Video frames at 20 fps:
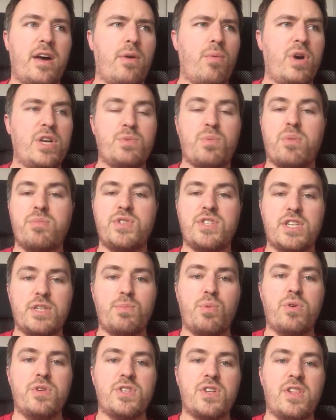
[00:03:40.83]
West Brom 6
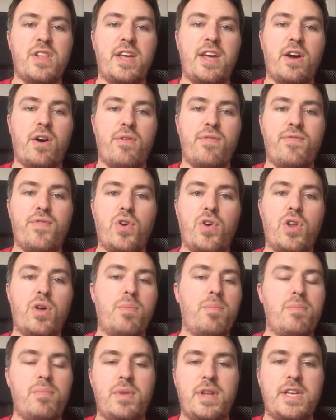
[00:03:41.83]
points clear of
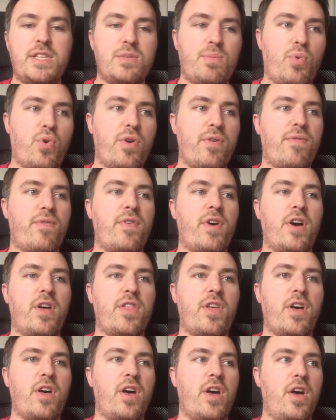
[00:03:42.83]
Fulham, Leeds a point
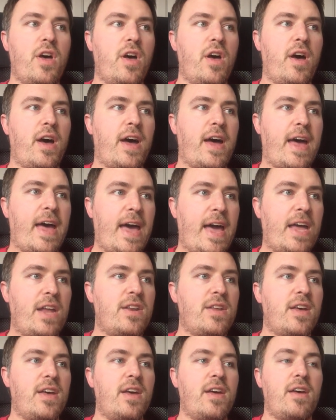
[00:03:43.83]
further ahead,